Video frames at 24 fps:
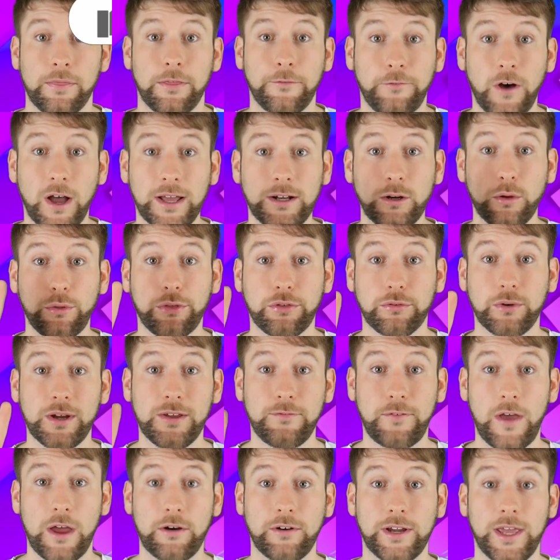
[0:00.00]
The final 3
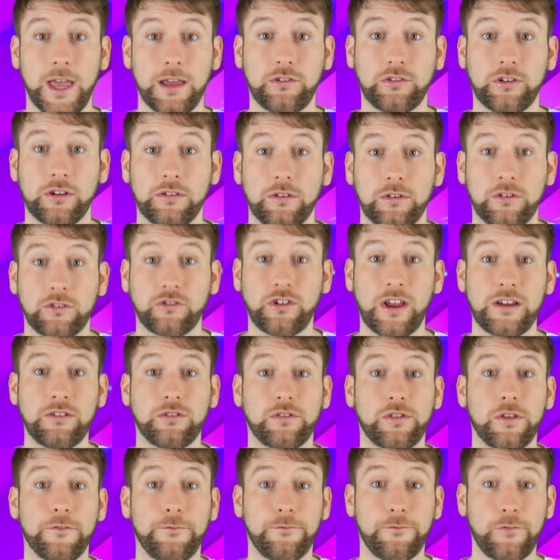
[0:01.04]
variations change
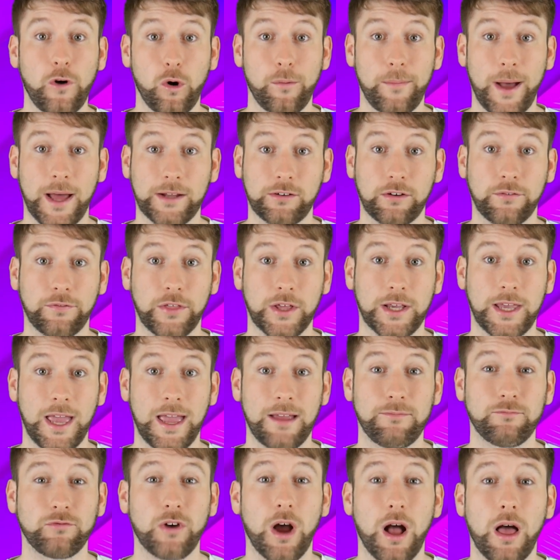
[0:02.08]
the format of the
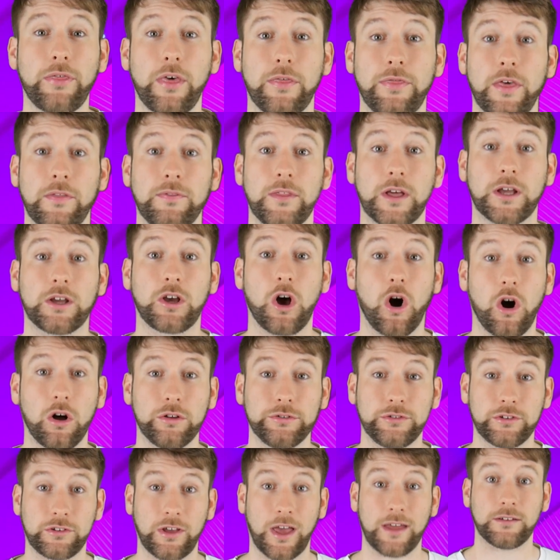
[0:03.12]
game rather than the
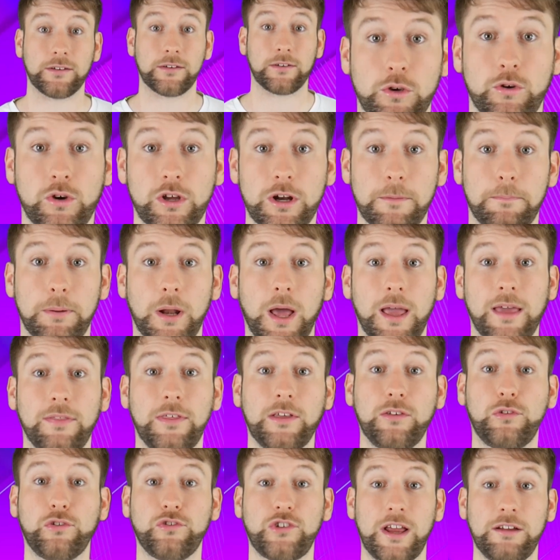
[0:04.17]
content. You can apply
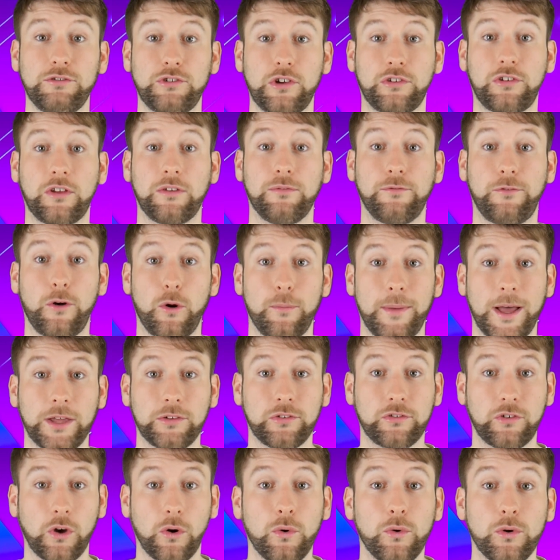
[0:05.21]
these changes in formats
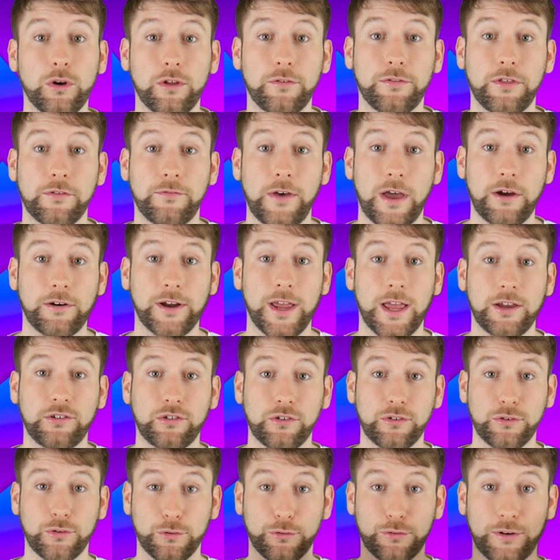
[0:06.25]
to all of the
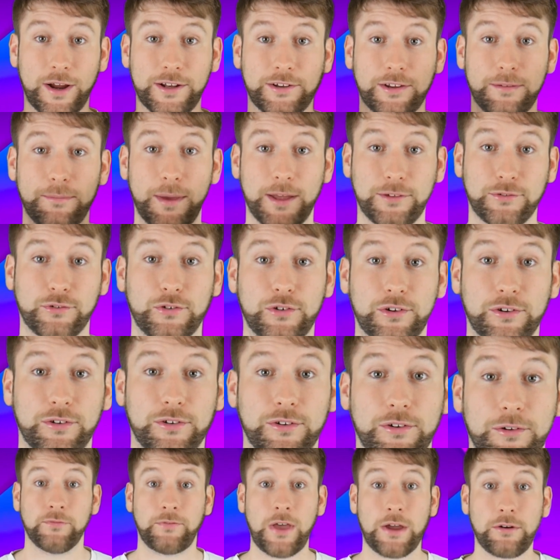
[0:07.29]
variations already
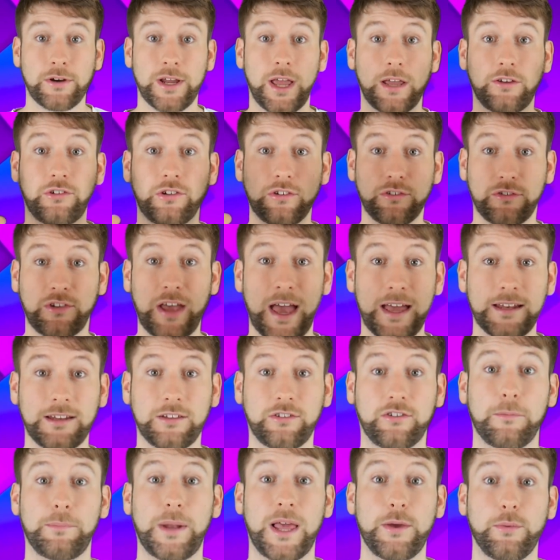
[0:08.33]
mentioned. Variation 10 is
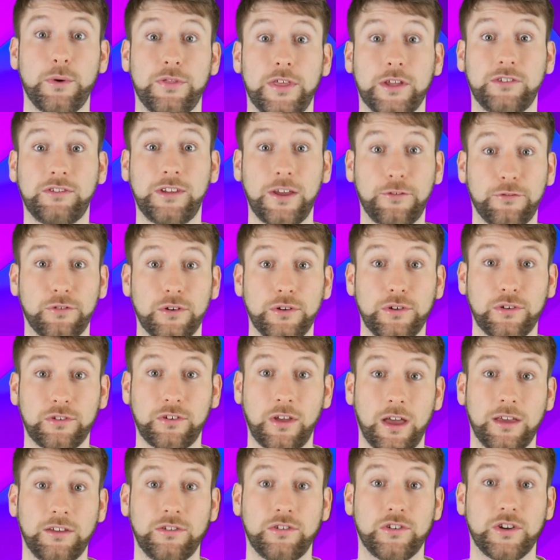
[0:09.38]
to play with a different
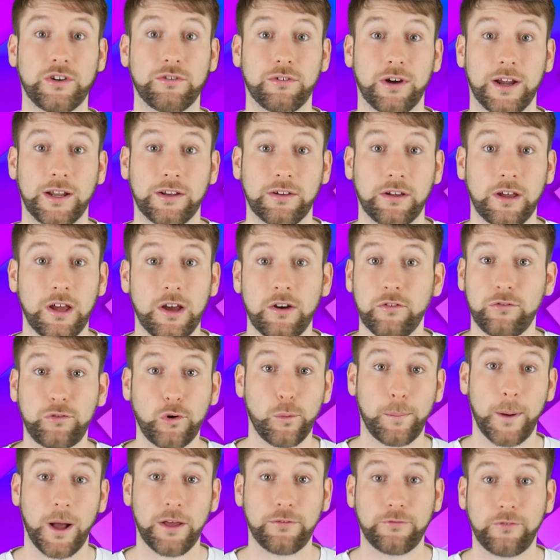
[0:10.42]
sized grid.
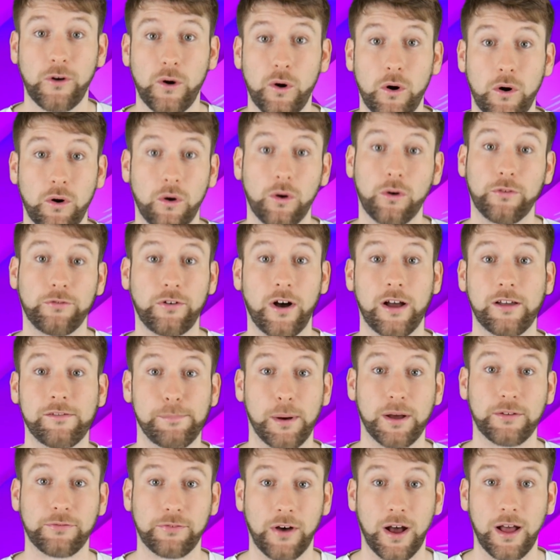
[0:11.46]
4x4 or
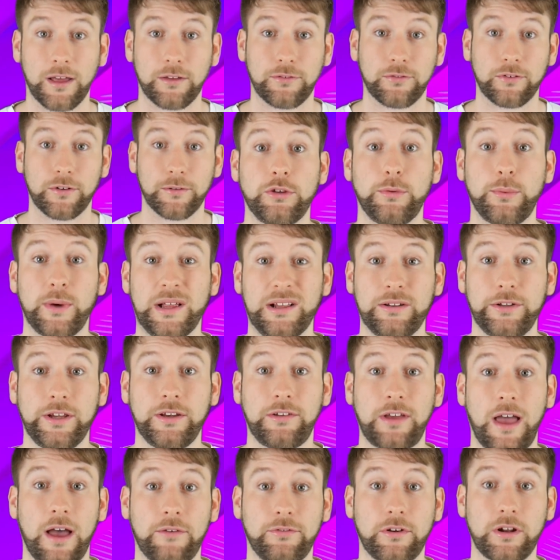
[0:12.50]
5x5. You will need
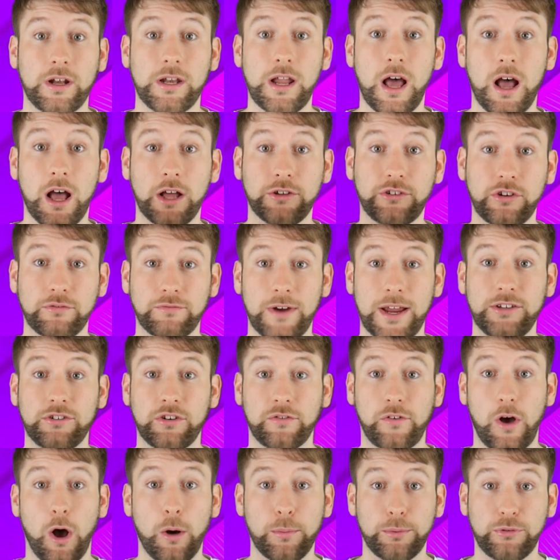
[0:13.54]
to have a larger range
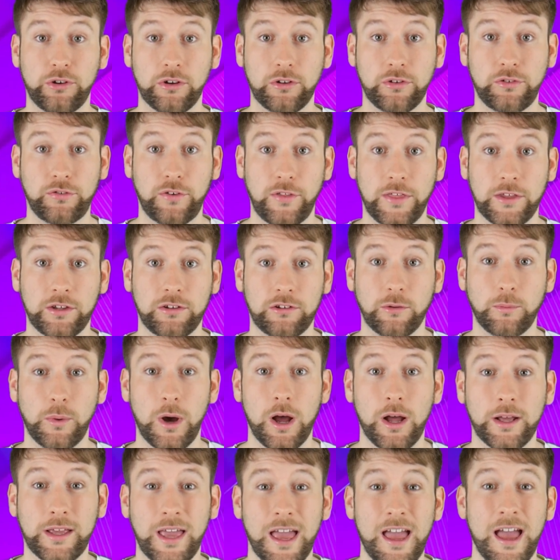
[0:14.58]
of options for this to
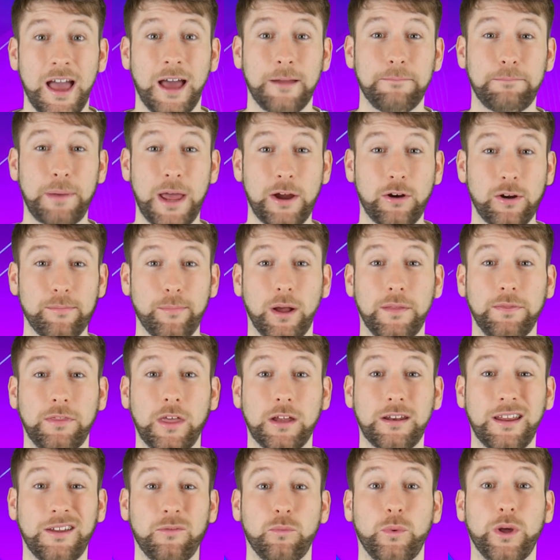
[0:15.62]
work, and bear in mind
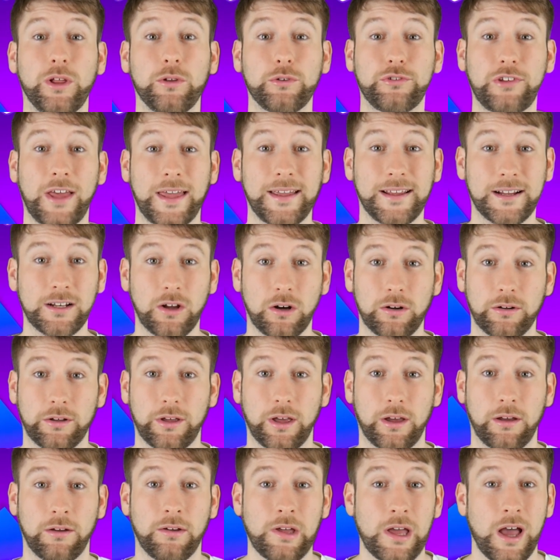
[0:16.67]
that it will take
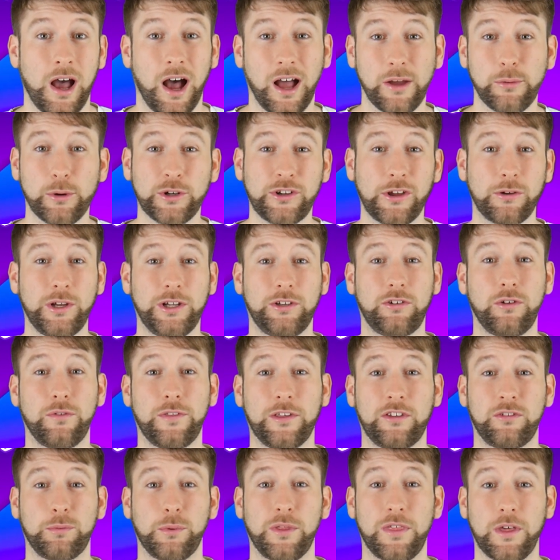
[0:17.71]
longer. I would only do
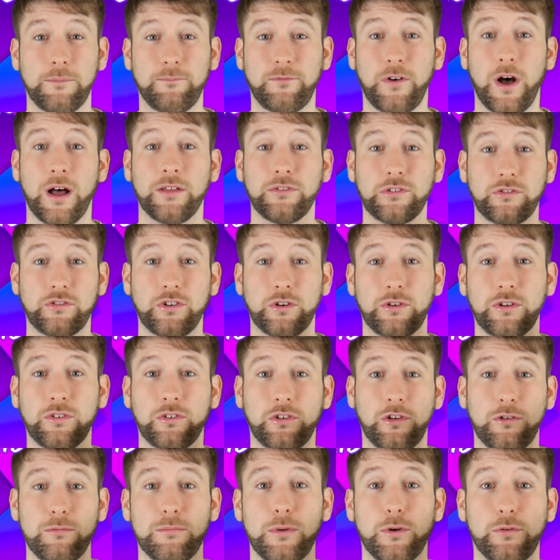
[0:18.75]
this with advanced students
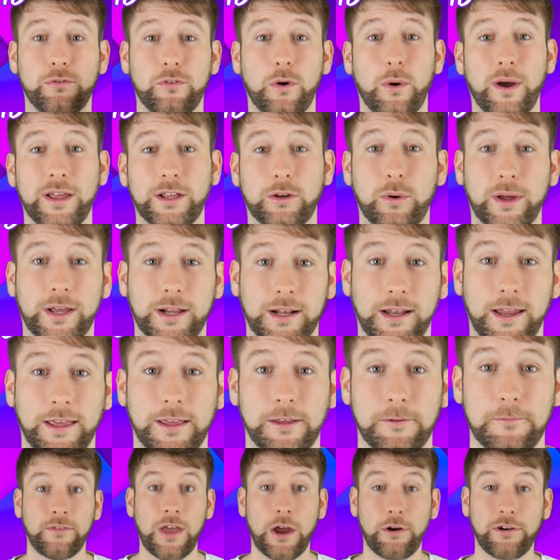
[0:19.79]
who move quite quickly.
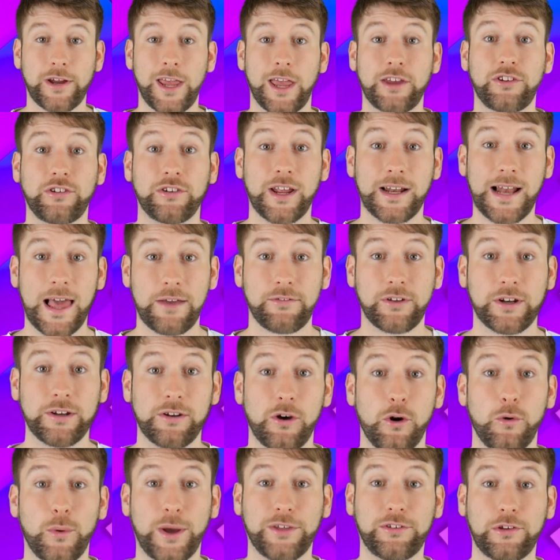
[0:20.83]
Variation 11,
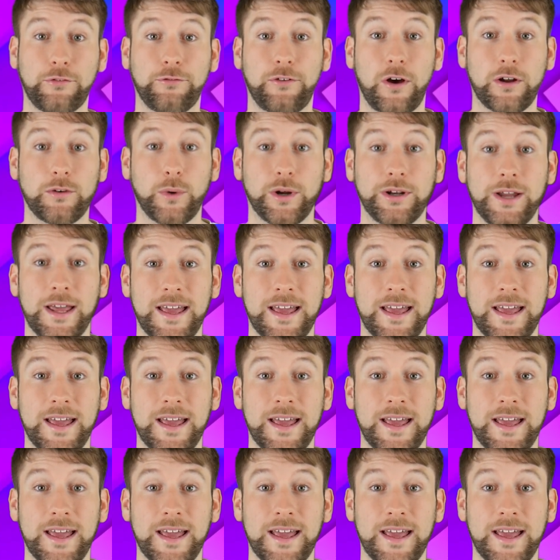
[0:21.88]
always a fun one,